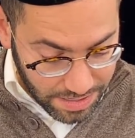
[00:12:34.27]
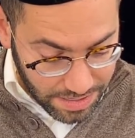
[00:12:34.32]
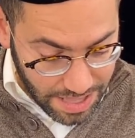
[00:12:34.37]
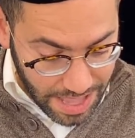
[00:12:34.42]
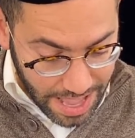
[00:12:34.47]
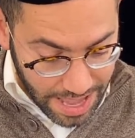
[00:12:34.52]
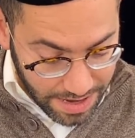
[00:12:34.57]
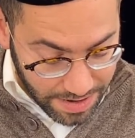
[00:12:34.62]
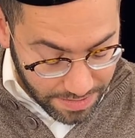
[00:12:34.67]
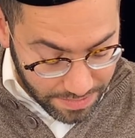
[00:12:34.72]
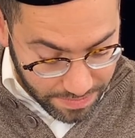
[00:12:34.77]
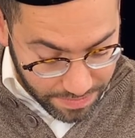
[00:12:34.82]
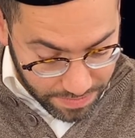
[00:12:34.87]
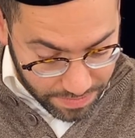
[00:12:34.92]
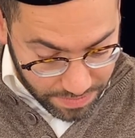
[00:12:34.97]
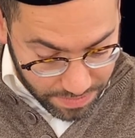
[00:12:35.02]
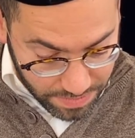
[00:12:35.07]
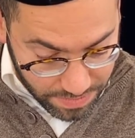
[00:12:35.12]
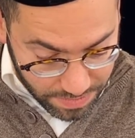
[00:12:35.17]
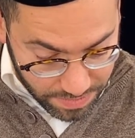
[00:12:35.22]
that
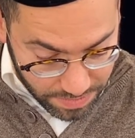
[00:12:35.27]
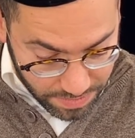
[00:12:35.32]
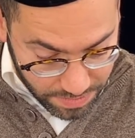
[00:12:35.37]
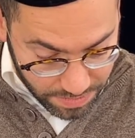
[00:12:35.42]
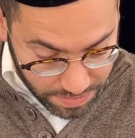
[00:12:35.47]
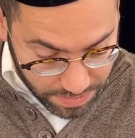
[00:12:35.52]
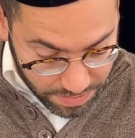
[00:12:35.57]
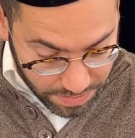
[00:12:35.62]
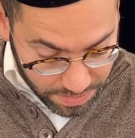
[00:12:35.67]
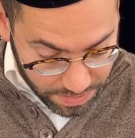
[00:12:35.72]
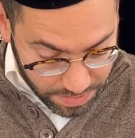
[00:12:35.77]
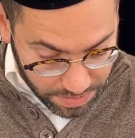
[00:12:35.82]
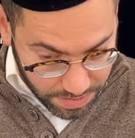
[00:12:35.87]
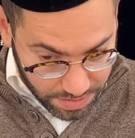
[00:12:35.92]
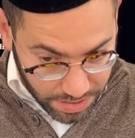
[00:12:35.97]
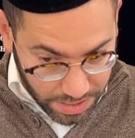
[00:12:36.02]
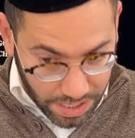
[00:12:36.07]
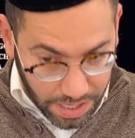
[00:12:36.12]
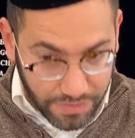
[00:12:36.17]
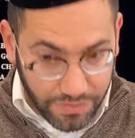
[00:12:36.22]

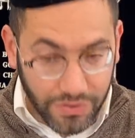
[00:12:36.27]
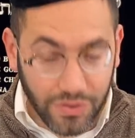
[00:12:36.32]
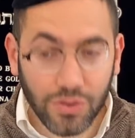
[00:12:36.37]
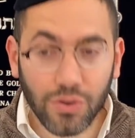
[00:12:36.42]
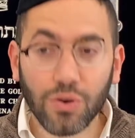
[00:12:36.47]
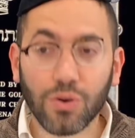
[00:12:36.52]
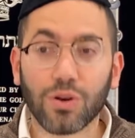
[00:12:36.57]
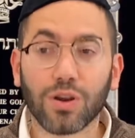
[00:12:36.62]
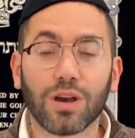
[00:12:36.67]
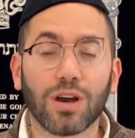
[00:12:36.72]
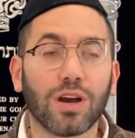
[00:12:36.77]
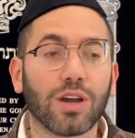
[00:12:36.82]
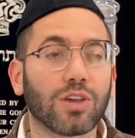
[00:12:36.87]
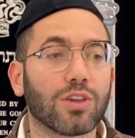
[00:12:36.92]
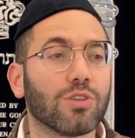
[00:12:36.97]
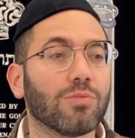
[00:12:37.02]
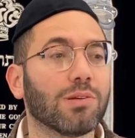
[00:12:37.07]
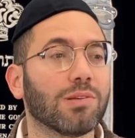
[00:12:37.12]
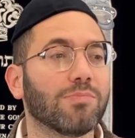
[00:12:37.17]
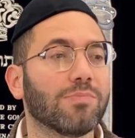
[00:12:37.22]
if you're a
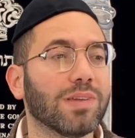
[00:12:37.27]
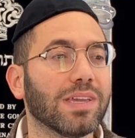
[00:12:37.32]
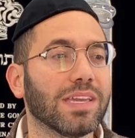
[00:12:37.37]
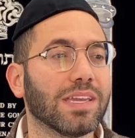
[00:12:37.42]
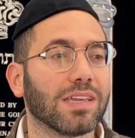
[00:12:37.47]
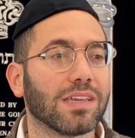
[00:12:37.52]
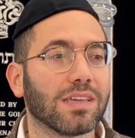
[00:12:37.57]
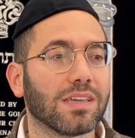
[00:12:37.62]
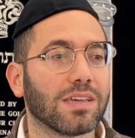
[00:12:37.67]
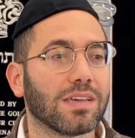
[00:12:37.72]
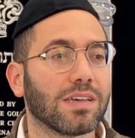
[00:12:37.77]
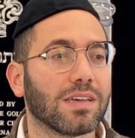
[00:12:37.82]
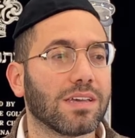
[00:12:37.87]
human being